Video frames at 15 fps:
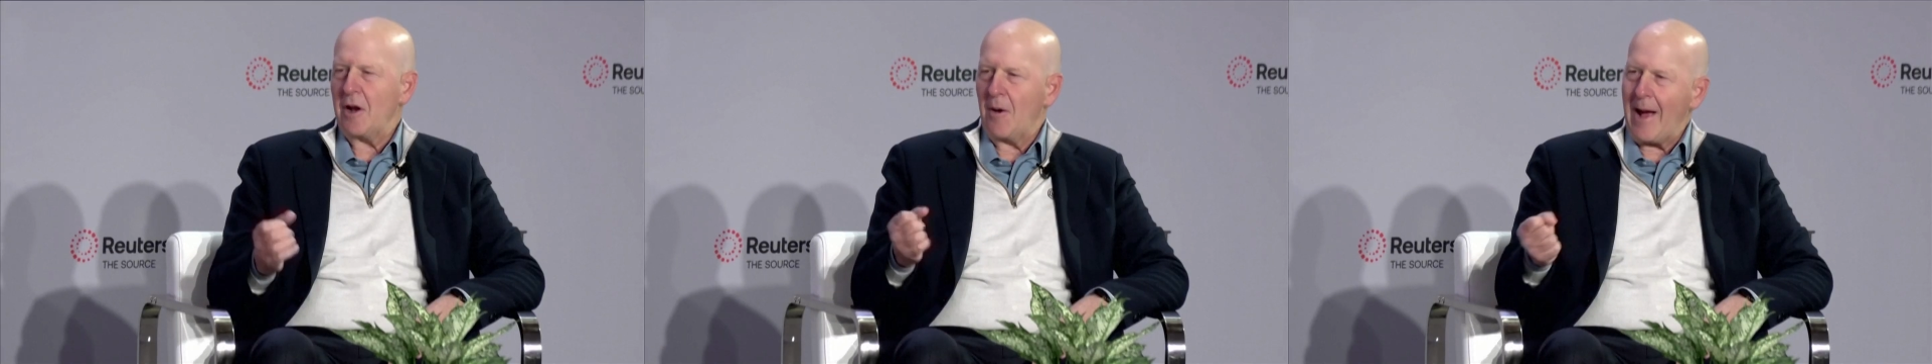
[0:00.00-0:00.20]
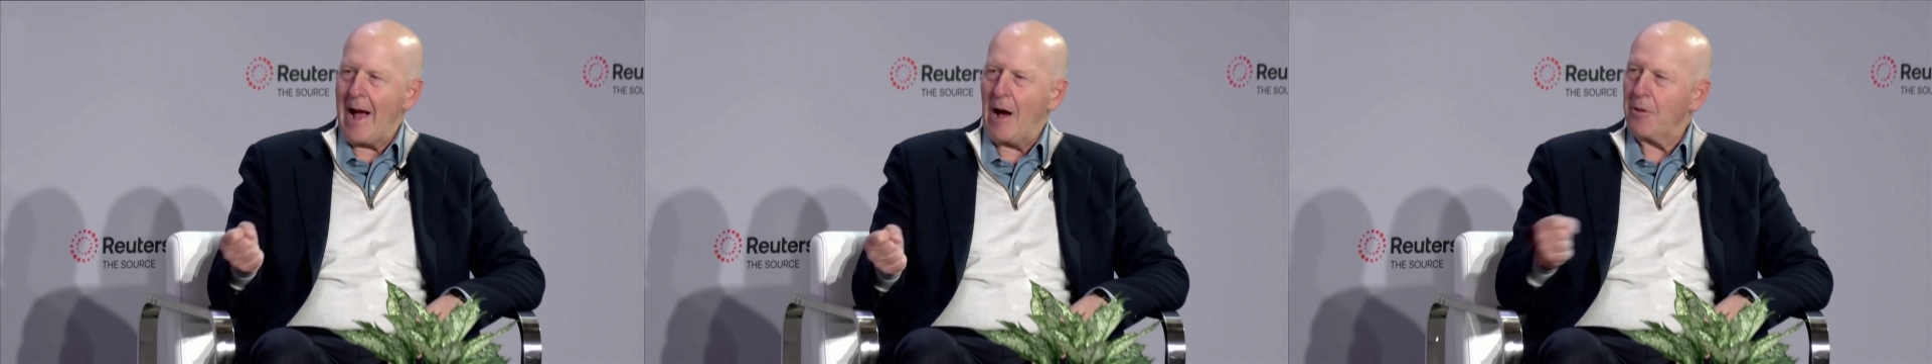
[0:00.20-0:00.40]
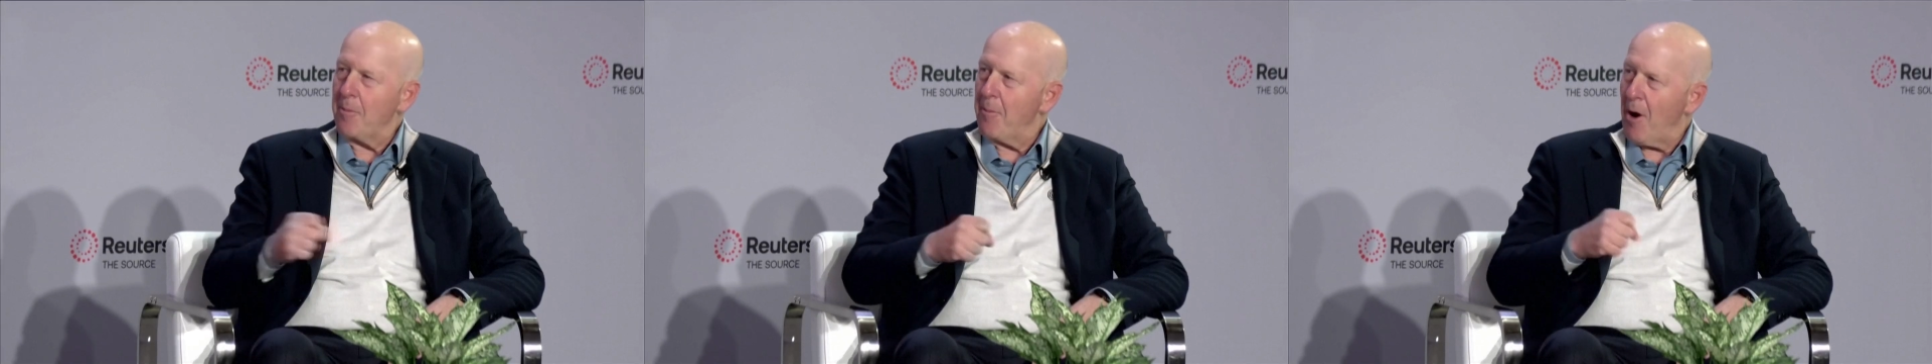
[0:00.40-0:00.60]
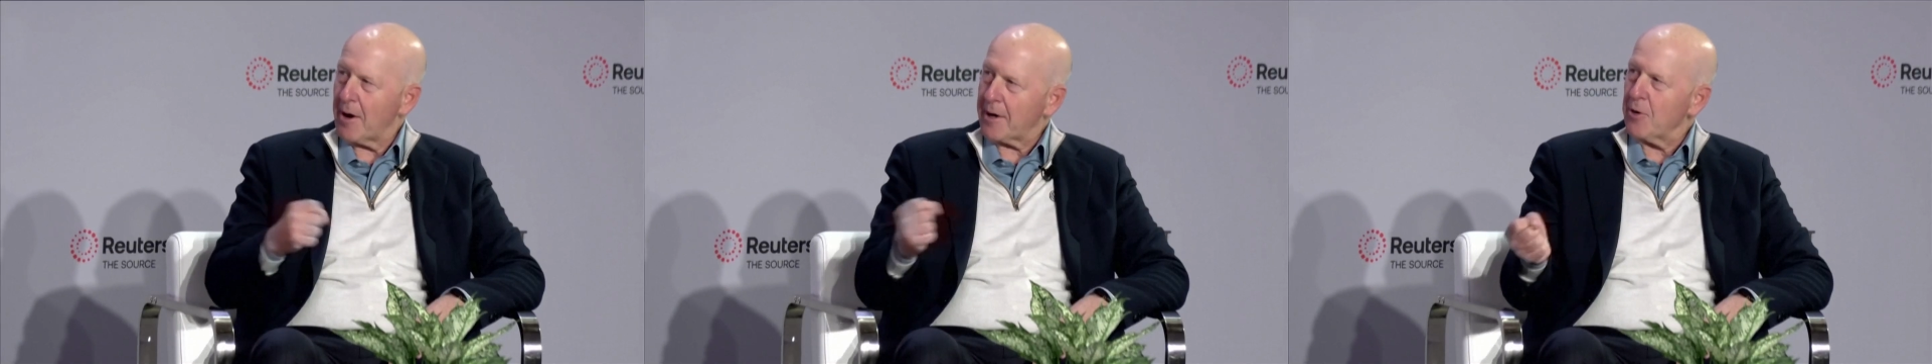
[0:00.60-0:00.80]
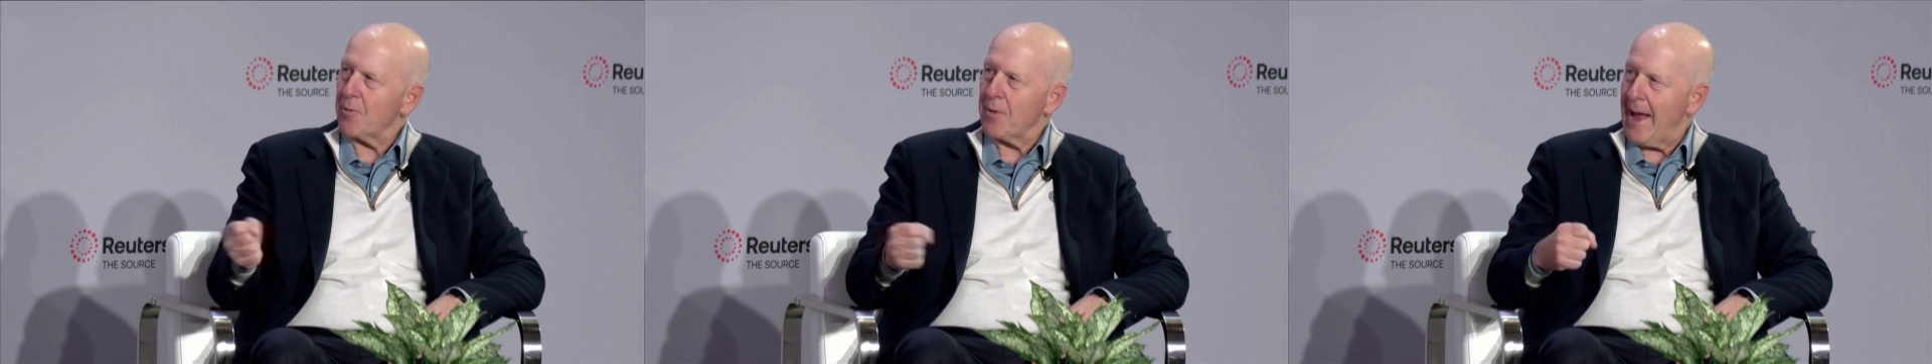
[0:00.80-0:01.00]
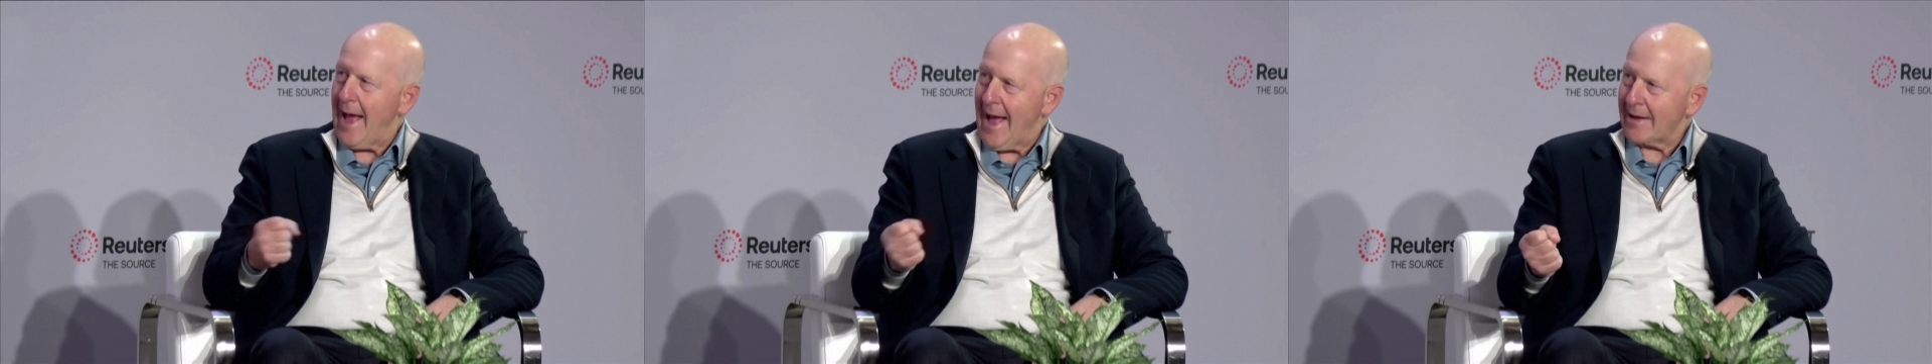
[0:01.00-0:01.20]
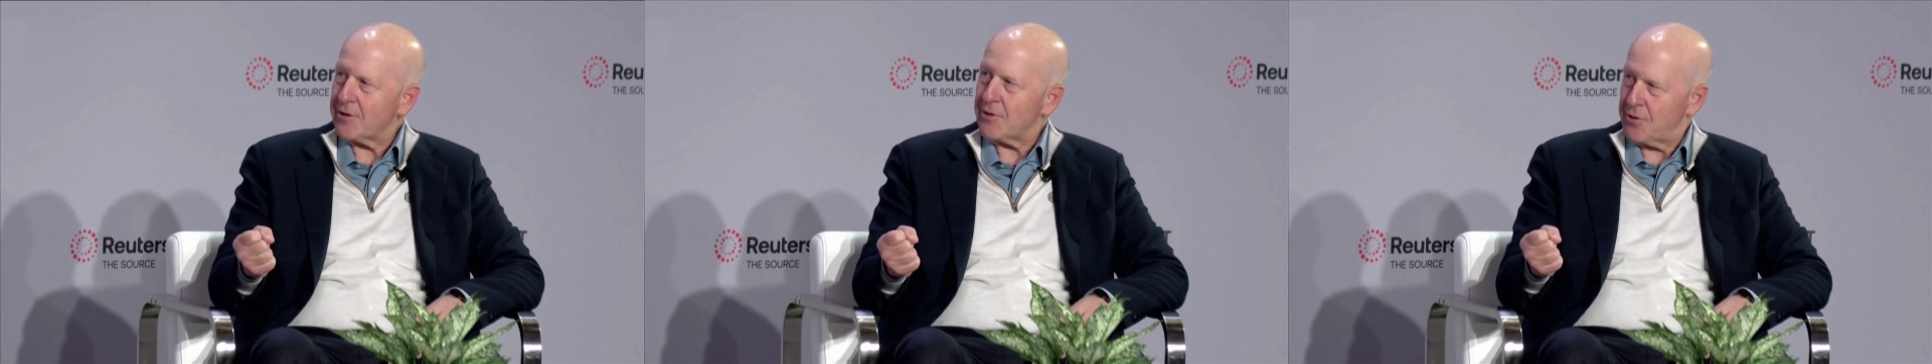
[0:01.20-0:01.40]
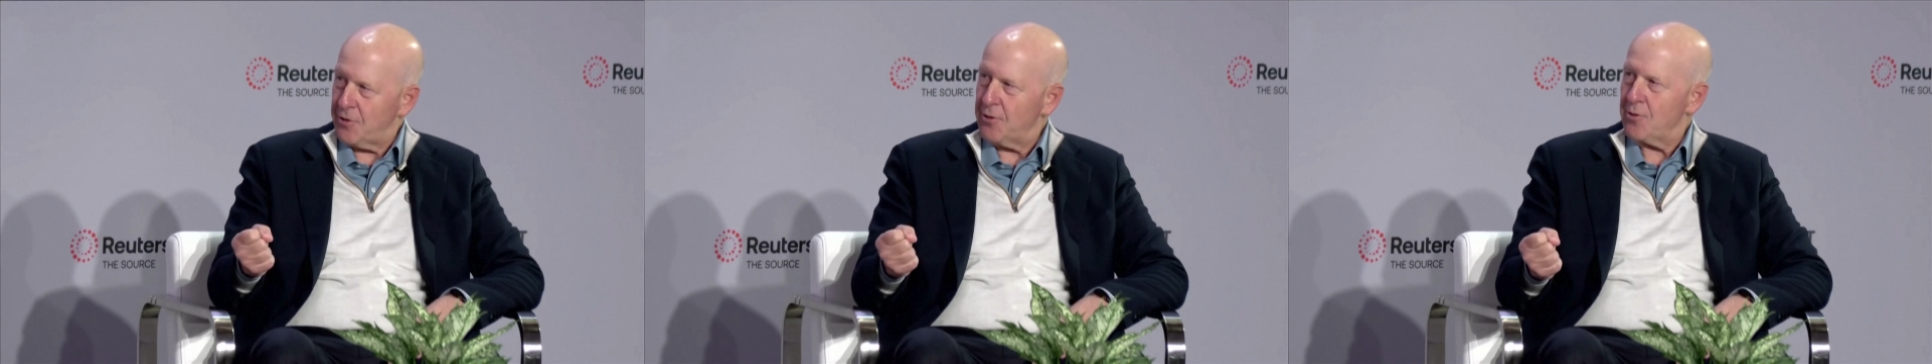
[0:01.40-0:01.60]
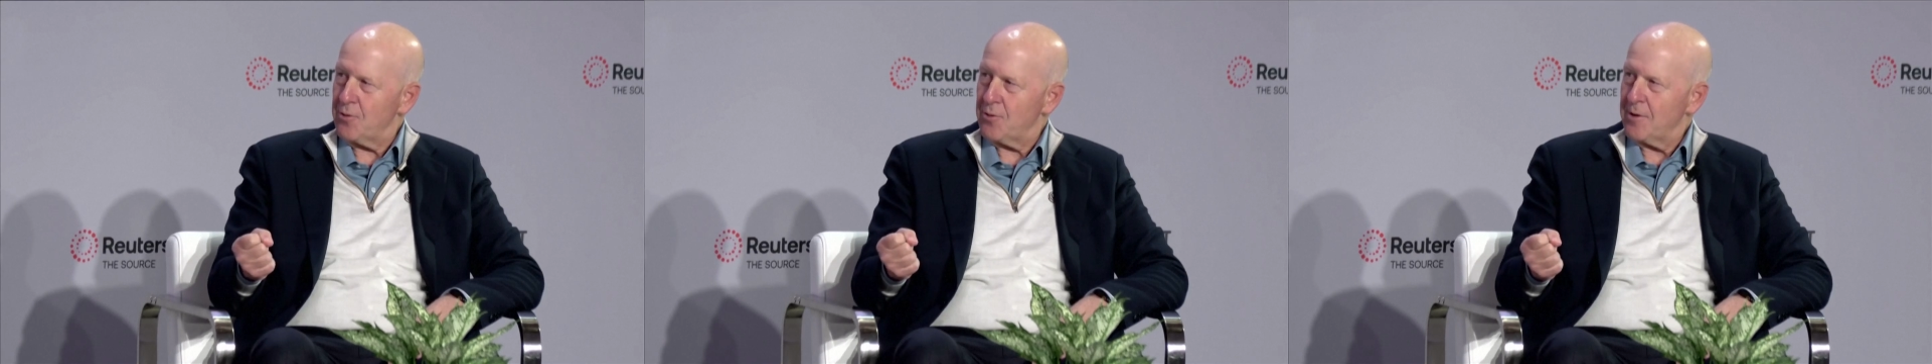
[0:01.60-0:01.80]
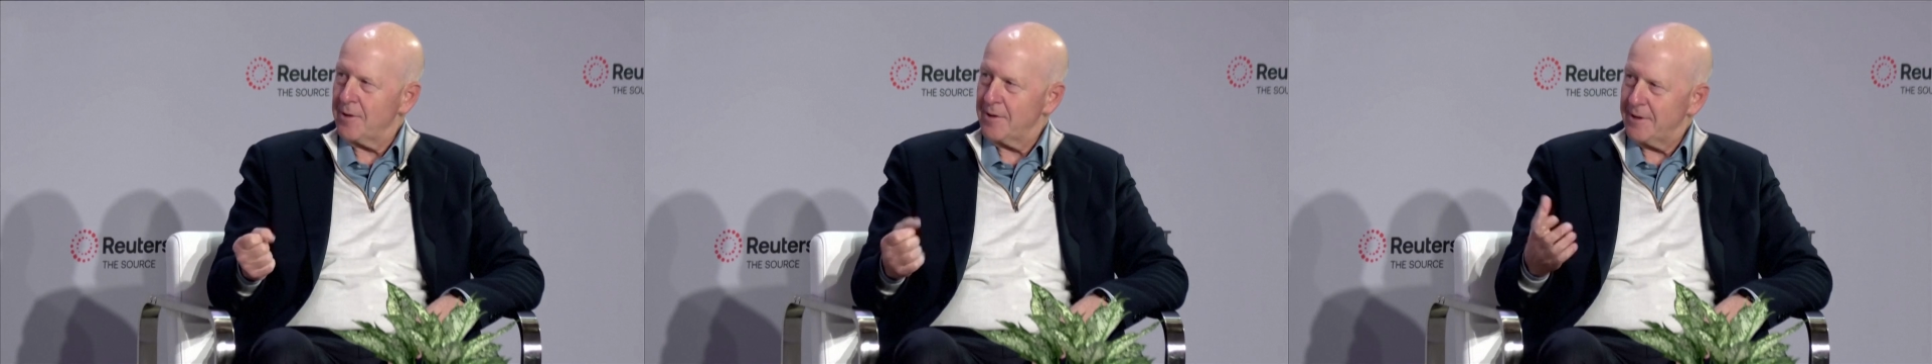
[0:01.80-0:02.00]
How the market reacts
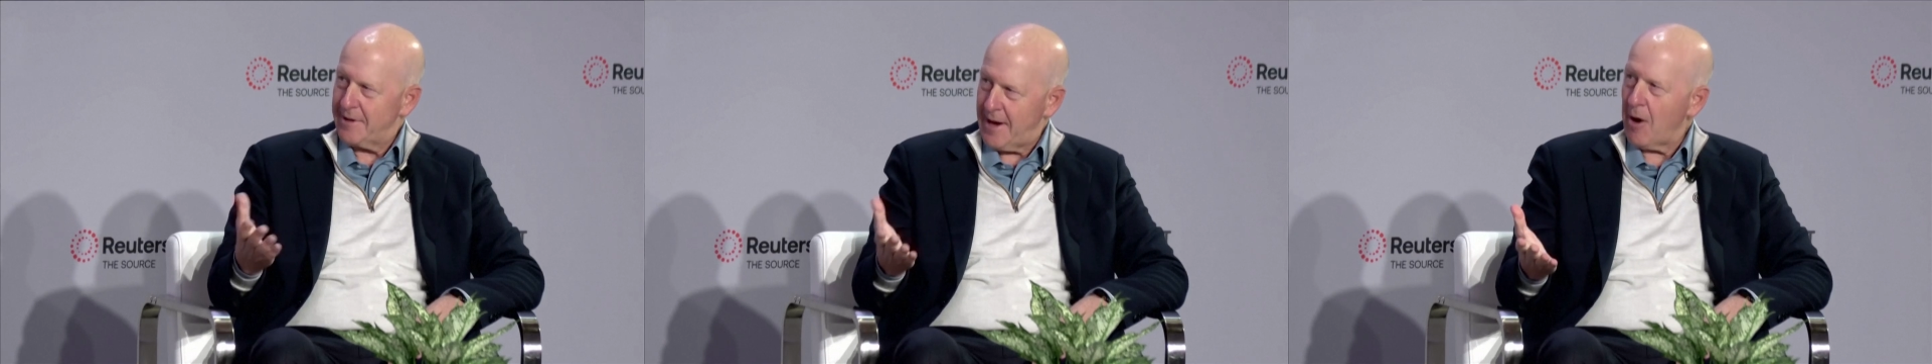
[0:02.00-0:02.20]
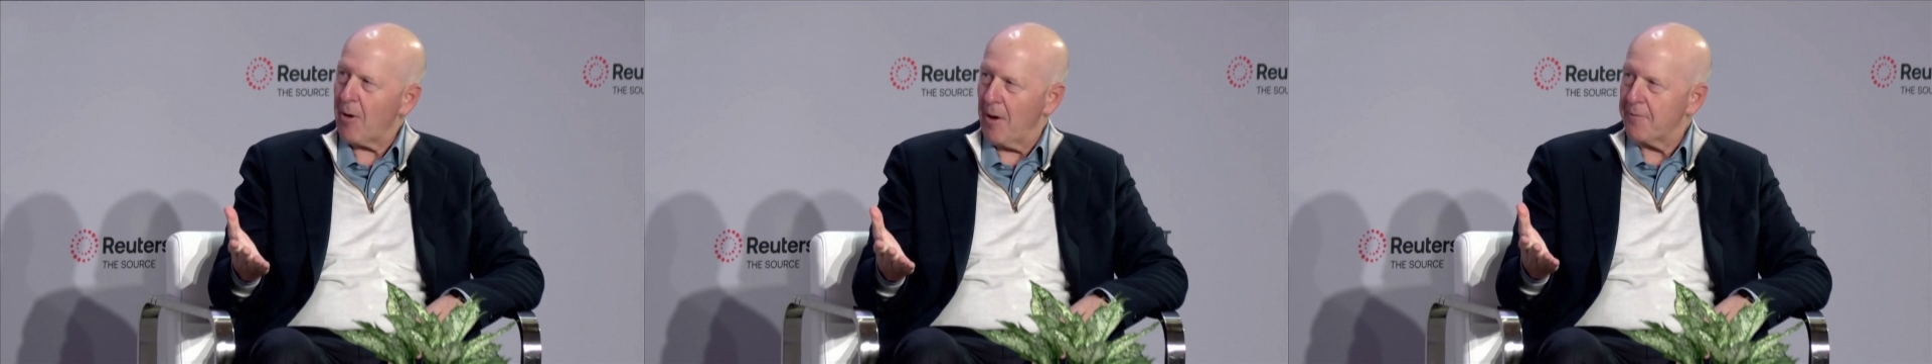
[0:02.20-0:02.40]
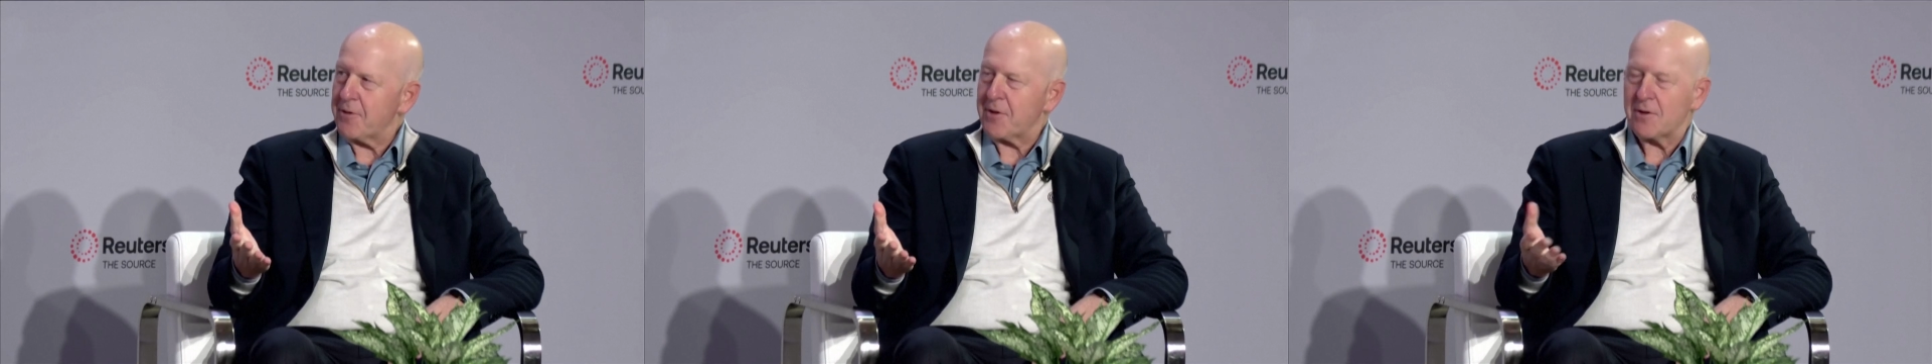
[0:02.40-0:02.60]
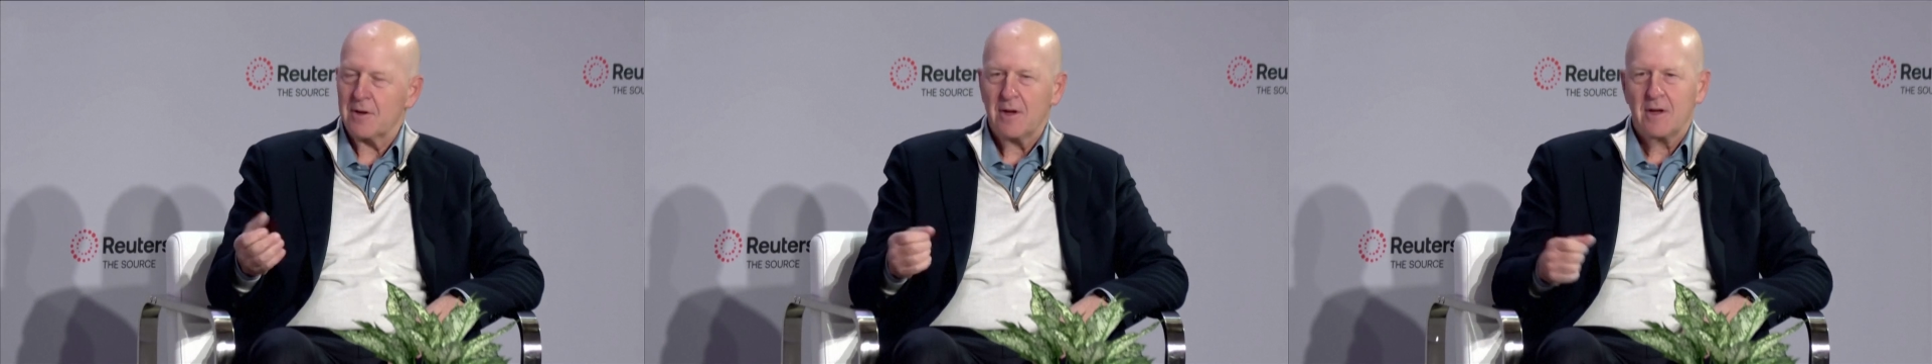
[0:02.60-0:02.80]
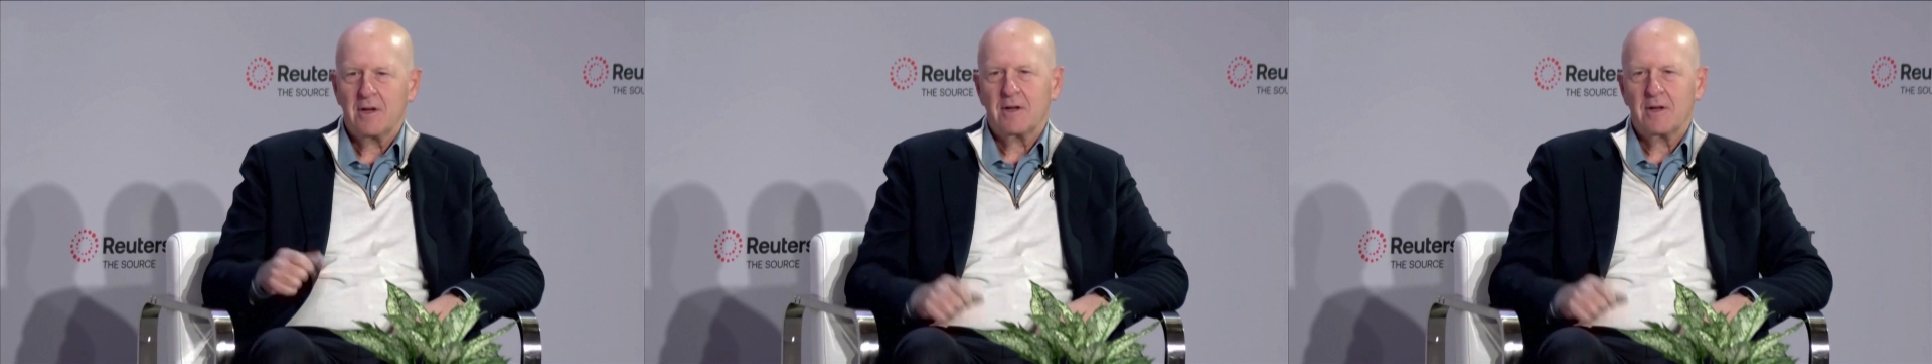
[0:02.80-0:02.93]
to tariffs,